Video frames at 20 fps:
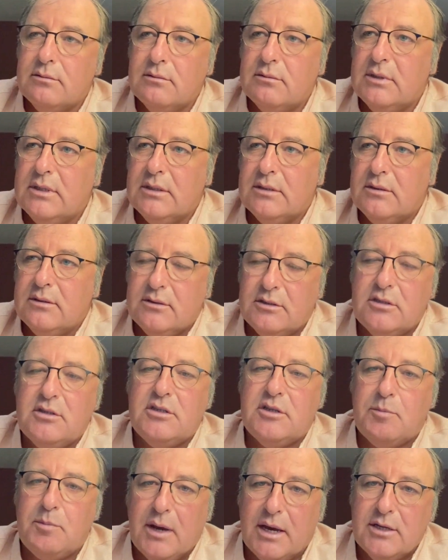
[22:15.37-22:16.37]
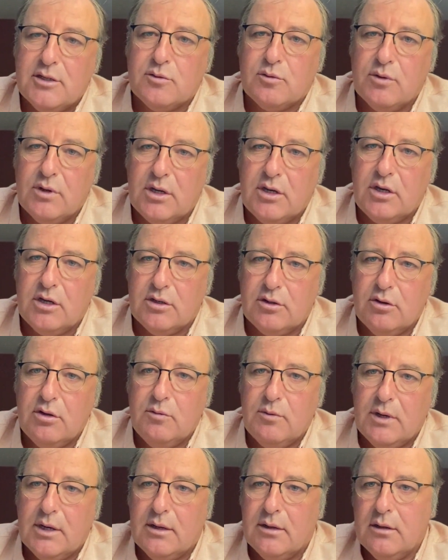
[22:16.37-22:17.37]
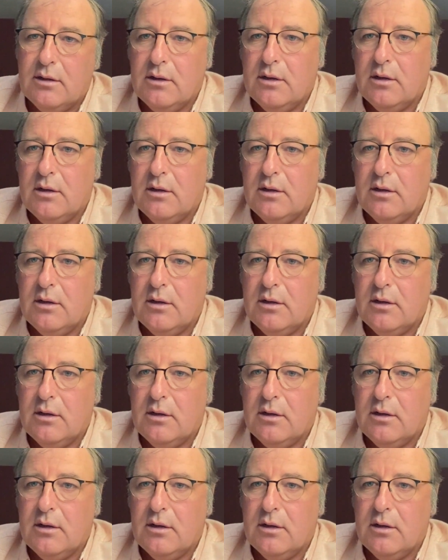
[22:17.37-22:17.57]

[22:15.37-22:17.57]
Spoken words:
Well, depends what you're doing with it.